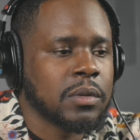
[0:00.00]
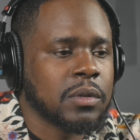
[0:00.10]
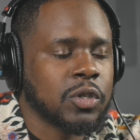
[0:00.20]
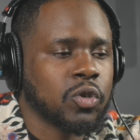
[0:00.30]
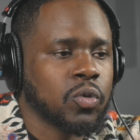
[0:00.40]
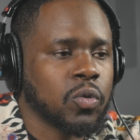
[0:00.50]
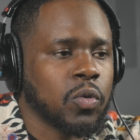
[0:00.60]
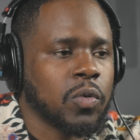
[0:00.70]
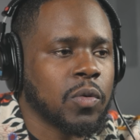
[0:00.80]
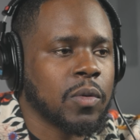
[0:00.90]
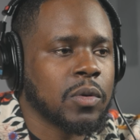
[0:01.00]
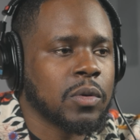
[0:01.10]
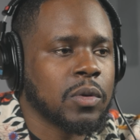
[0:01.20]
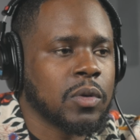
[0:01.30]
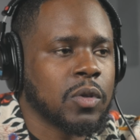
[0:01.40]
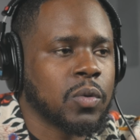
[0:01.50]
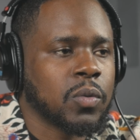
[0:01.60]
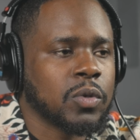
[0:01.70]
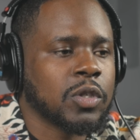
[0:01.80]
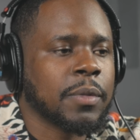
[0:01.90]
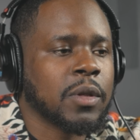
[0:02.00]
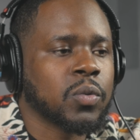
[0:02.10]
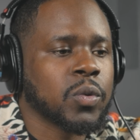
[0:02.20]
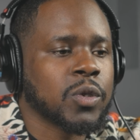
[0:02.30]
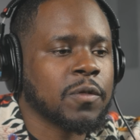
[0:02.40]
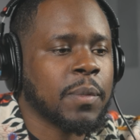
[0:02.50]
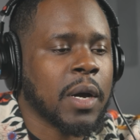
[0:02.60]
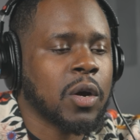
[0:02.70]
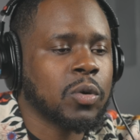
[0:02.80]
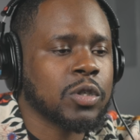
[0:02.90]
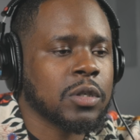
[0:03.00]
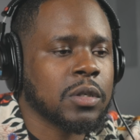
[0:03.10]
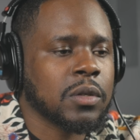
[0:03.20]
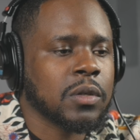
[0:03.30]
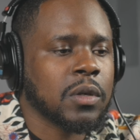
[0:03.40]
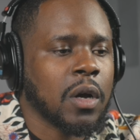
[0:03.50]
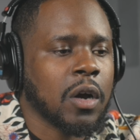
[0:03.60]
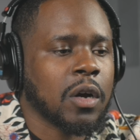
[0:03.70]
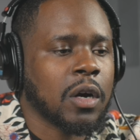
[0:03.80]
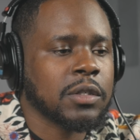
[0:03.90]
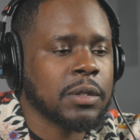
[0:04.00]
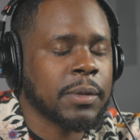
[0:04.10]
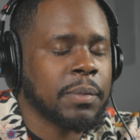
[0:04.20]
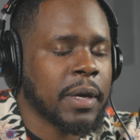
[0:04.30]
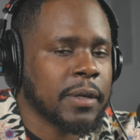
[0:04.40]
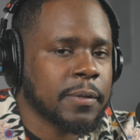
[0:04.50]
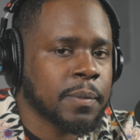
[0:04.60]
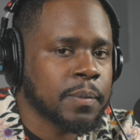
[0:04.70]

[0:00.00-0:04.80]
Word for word: to the some of the roots of my culture are causing me pain?